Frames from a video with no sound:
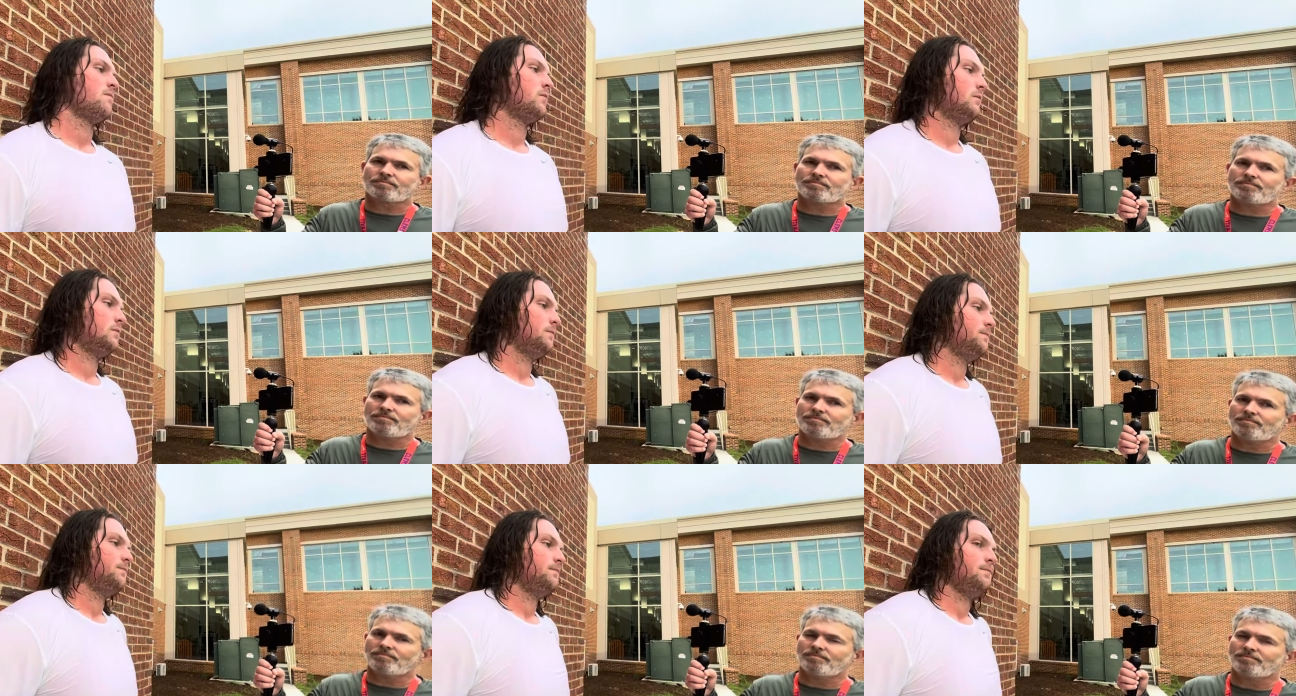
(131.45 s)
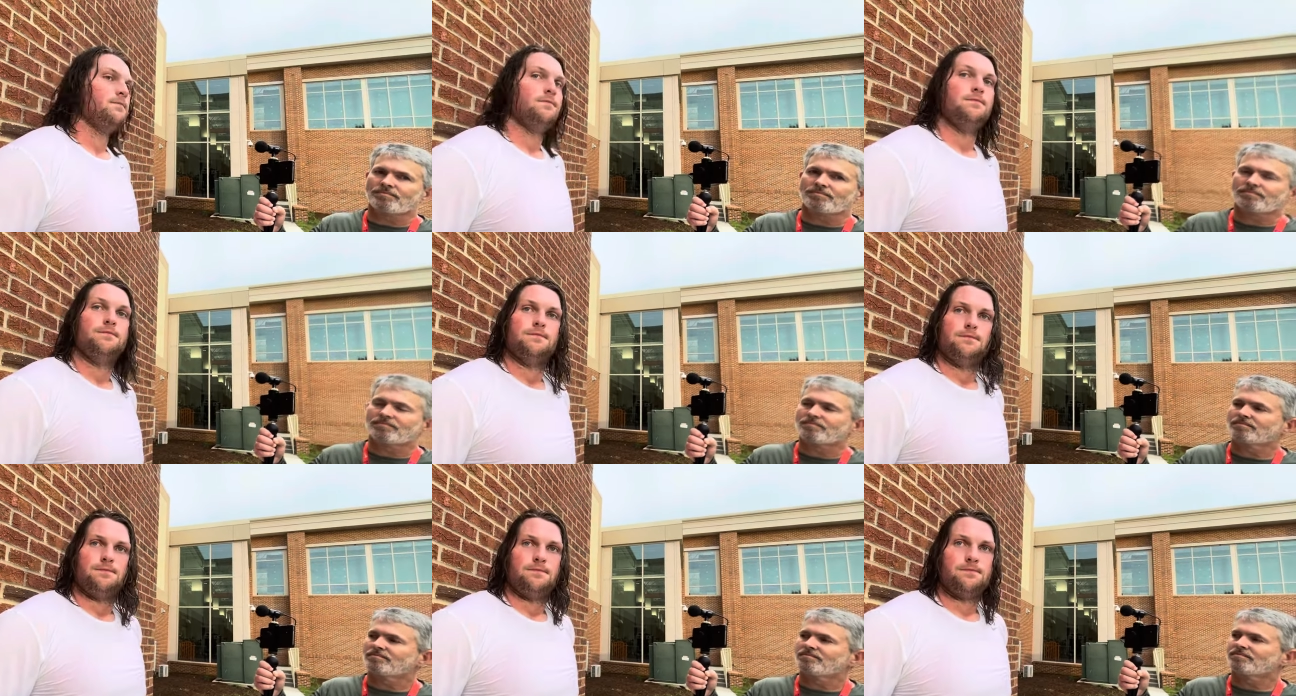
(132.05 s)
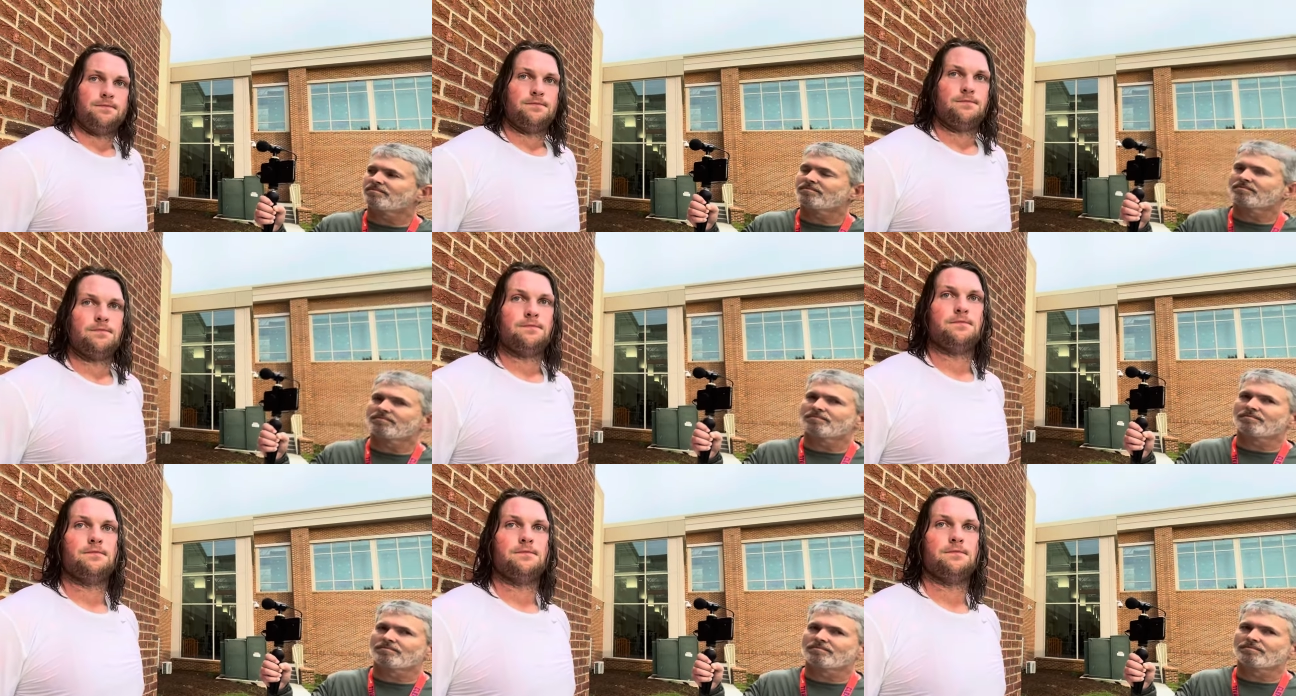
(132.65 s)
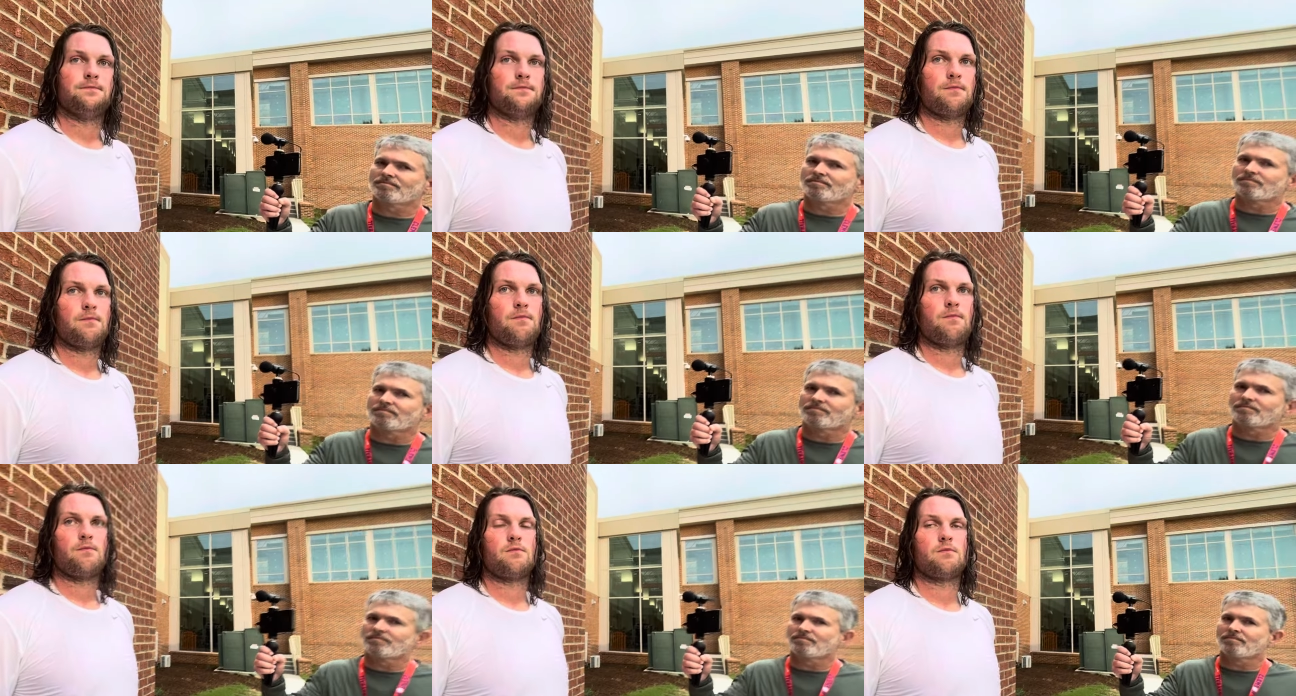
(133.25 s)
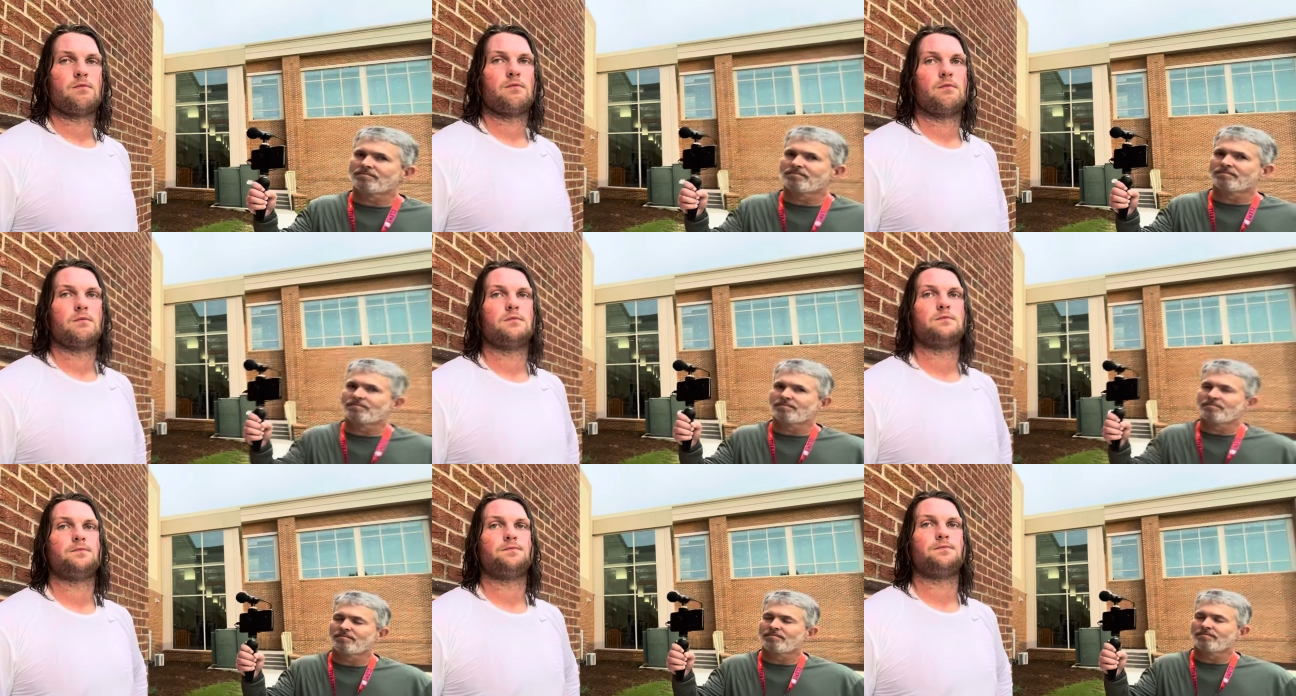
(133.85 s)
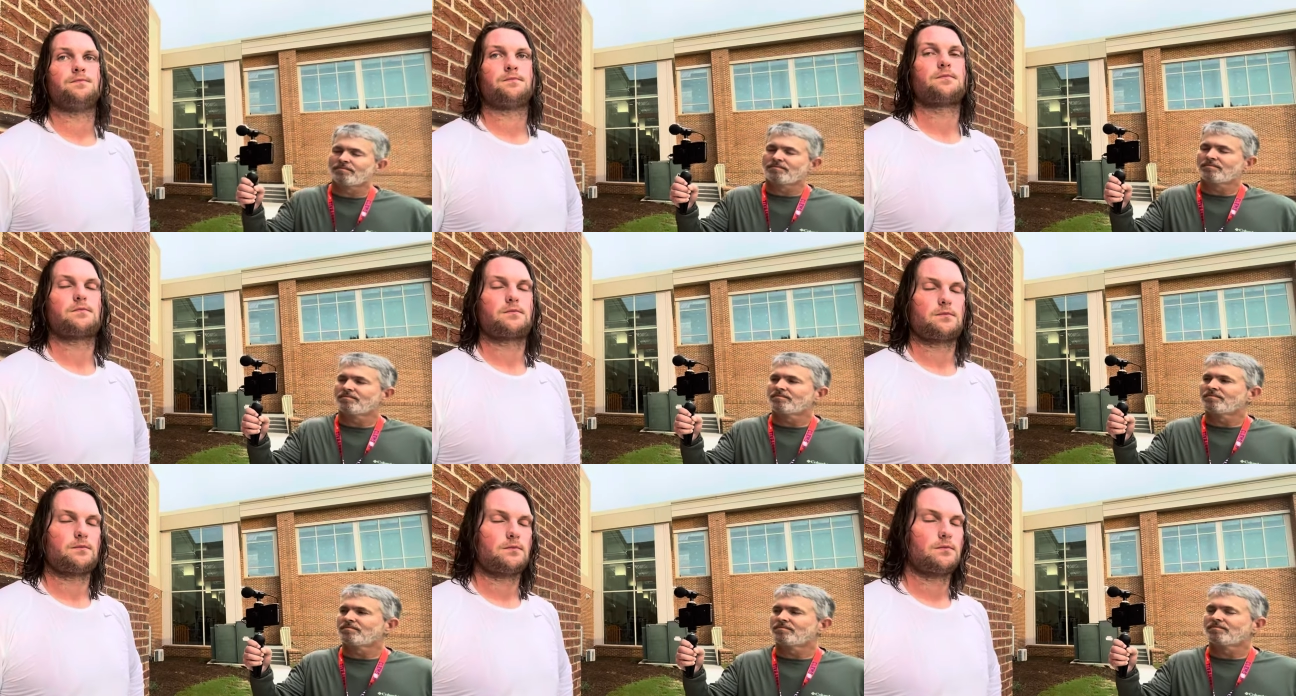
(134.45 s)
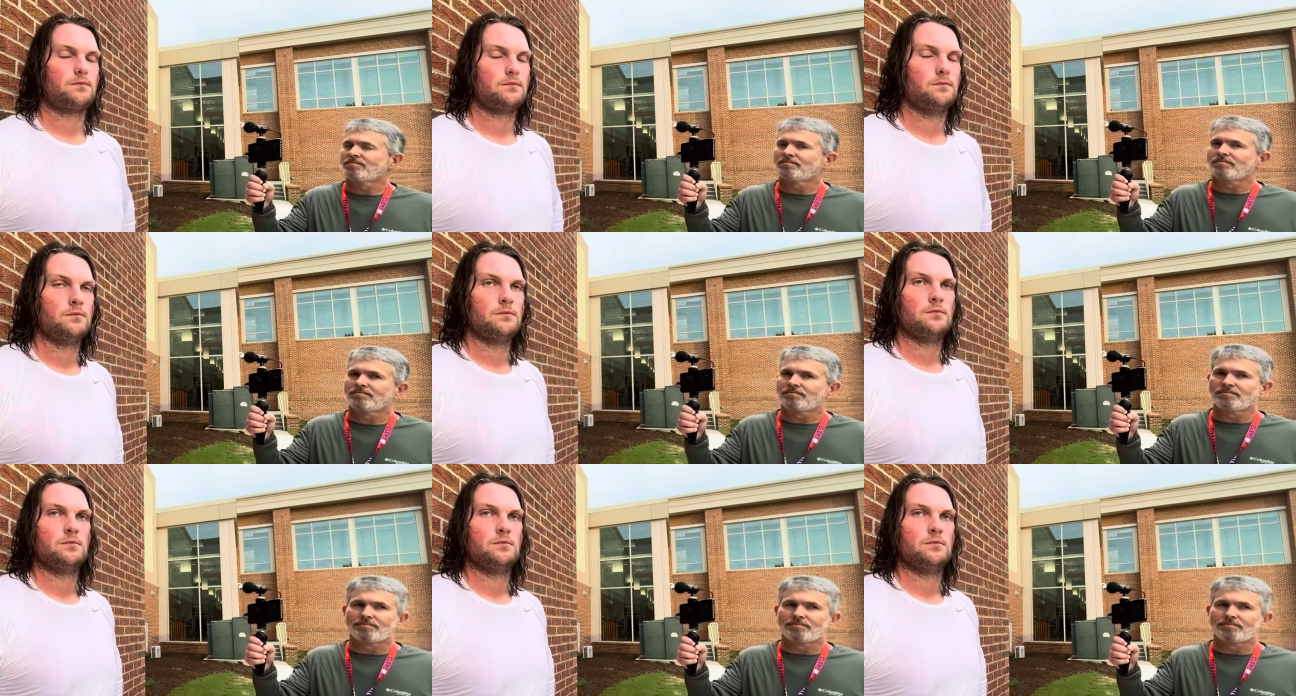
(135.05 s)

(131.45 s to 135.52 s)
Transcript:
Speaker 1: Like one of the things talking to Tristan about is just the continuity of this offensive line and